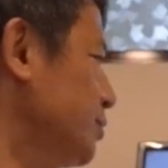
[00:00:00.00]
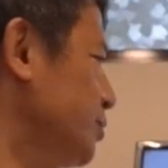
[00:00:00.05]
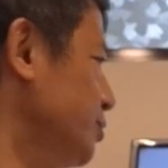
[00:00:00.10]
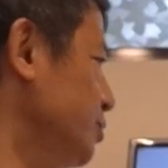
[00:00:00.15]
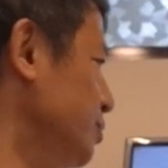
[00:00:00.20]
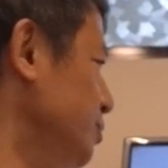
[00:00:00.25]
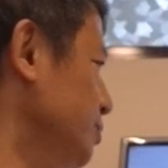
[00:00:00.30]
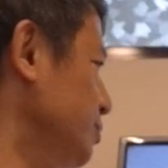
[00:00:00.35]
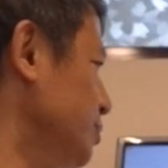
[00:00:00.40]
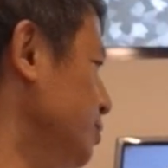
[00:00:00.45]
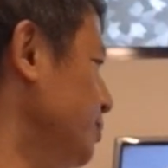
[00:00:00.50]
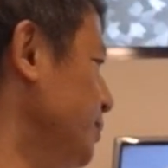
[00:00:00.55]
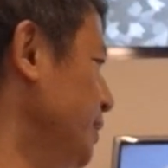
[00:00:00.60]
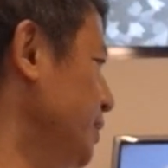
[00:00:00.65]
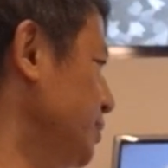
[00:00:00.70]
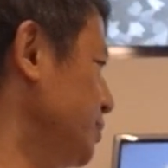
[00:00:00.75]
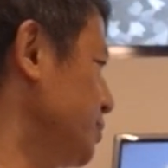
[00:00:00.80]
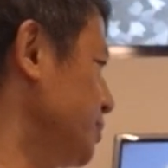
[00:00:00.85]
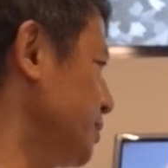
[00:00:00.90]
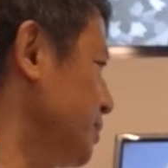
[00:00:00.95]
to
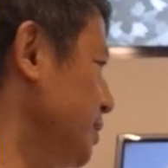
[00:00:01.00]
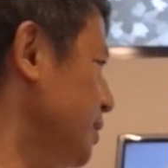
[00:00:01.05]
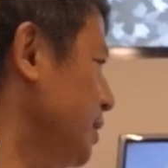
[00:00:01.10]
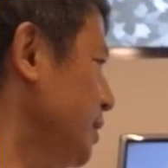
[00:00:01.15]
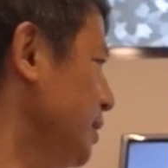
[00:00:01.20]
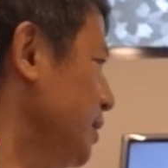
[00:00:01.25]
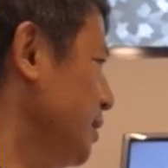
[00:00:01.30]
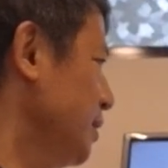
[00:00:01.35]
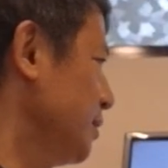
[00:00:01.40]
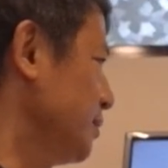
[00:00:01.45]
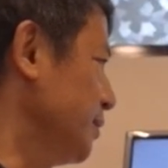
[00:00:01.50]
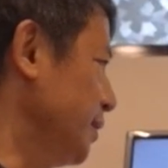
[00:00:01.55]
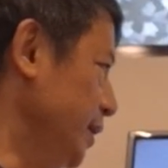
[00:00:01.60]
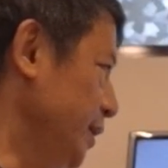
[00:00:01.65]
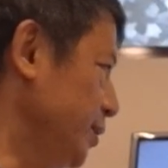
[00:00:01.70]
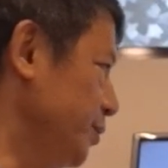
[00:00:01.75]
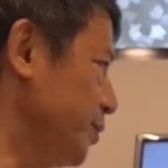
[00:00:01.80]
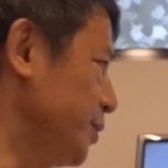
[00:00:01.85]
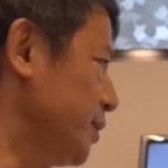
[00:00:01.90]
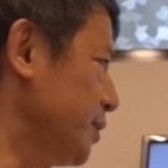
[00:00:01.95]
measure the
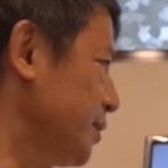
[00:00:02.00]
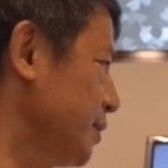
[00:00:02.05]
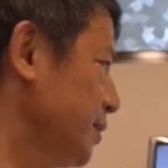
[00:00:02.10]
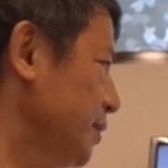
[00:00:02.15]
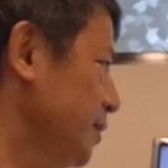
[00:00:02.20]
error.